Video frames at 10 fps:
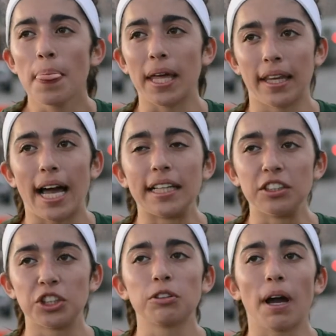And like I
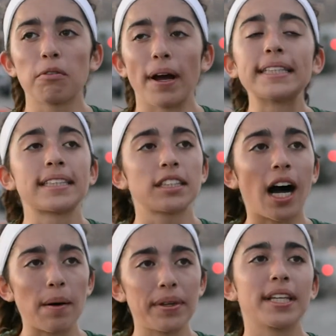usually I race the
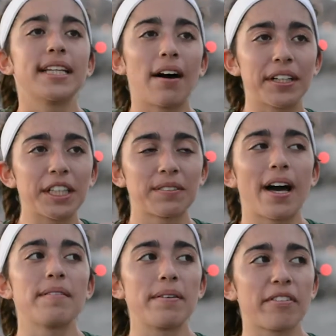top and the downhills, but
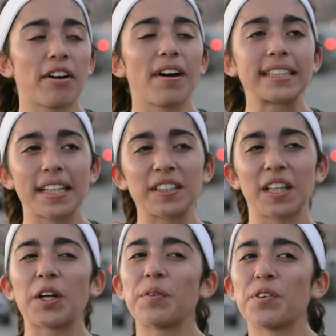I if I race the
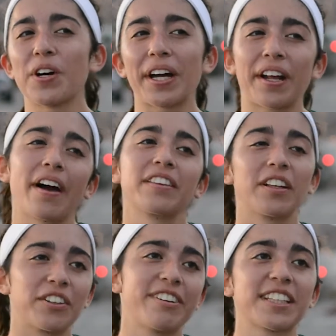hills a little more, I could have a
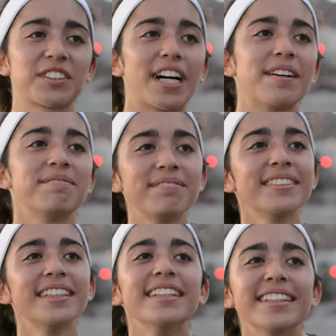little faster time.